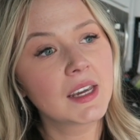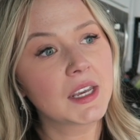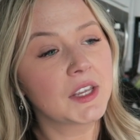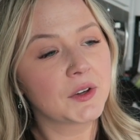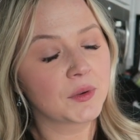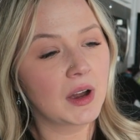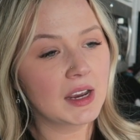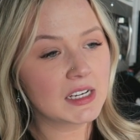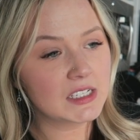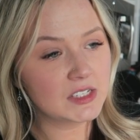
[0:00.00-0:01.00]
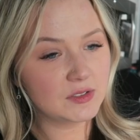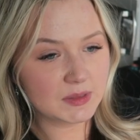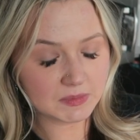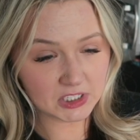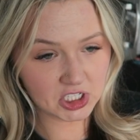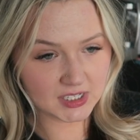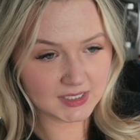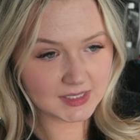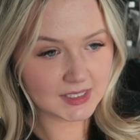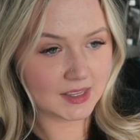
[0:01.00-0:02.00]
anywho, I need to do some
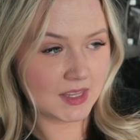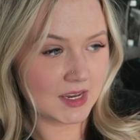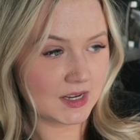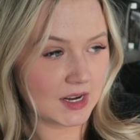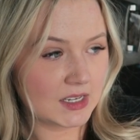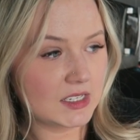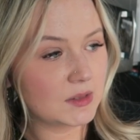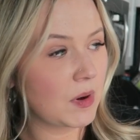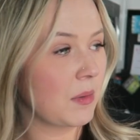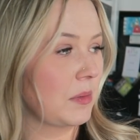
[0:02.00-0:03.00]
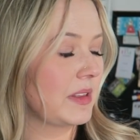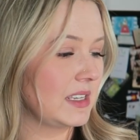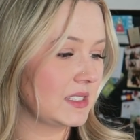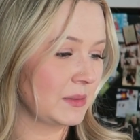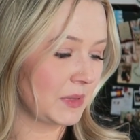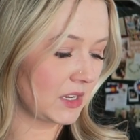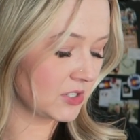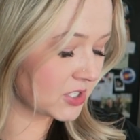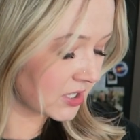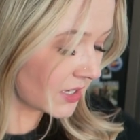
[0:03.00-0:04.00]
dishes, and then I need to probably eat some lunch.